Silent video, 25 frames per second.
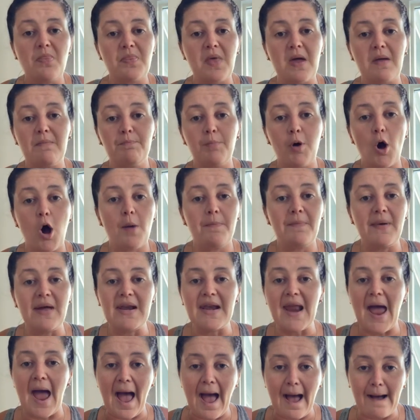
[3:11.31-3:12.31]
then pop
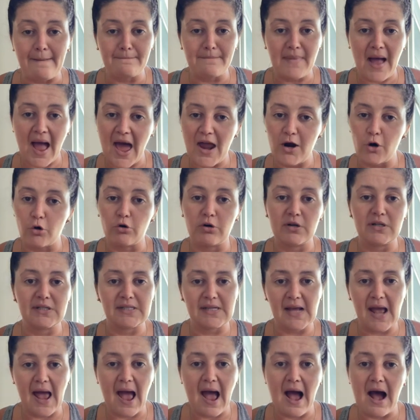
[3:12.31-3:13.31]
an ab mat or a
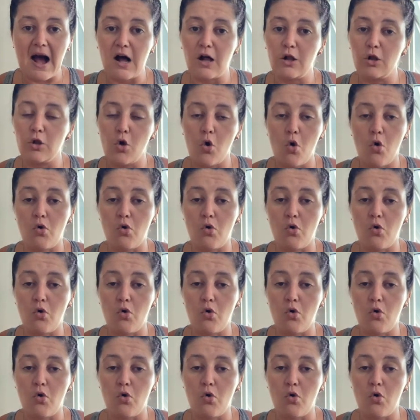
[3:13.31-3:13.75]
towel